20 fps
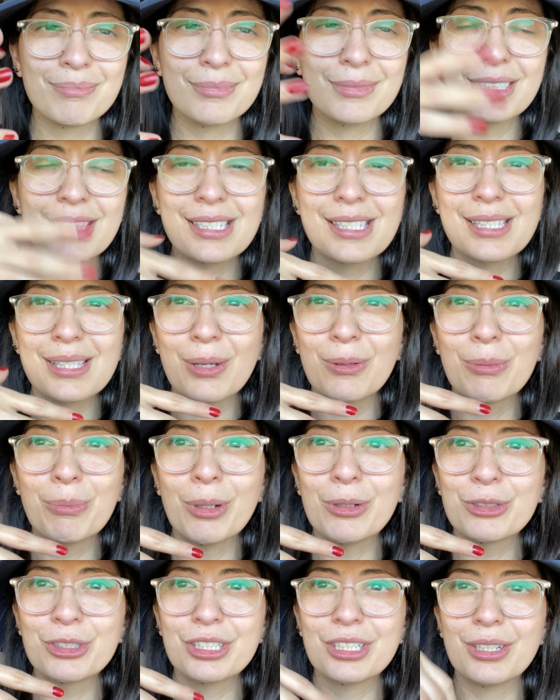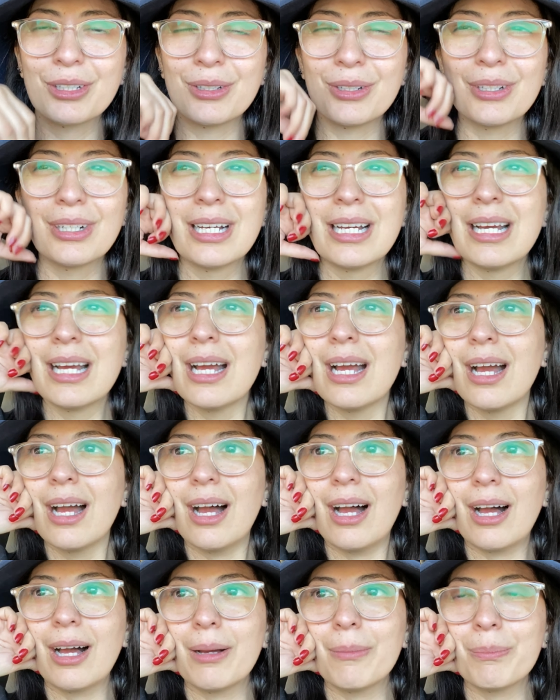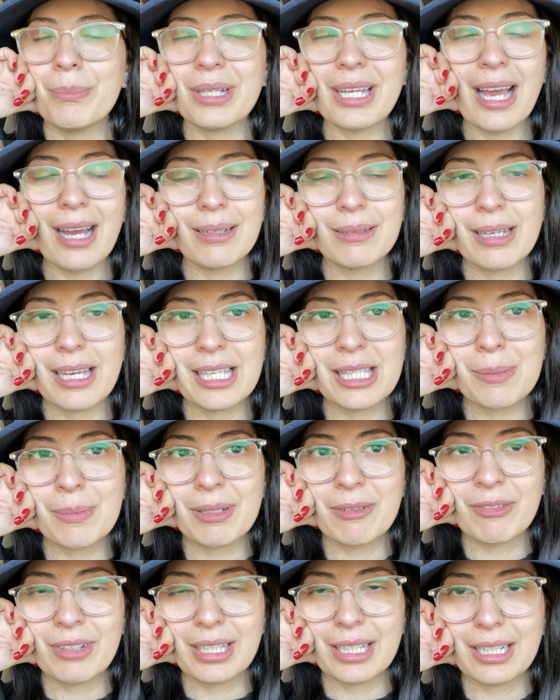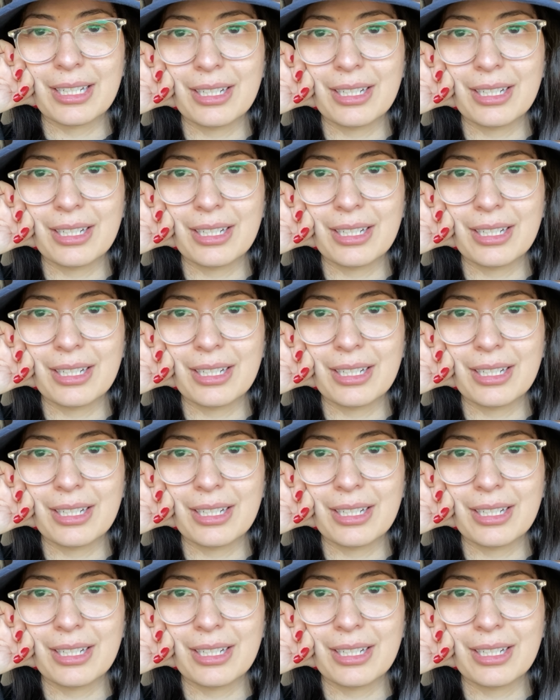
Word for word: just so emotional. But yeah, it's been really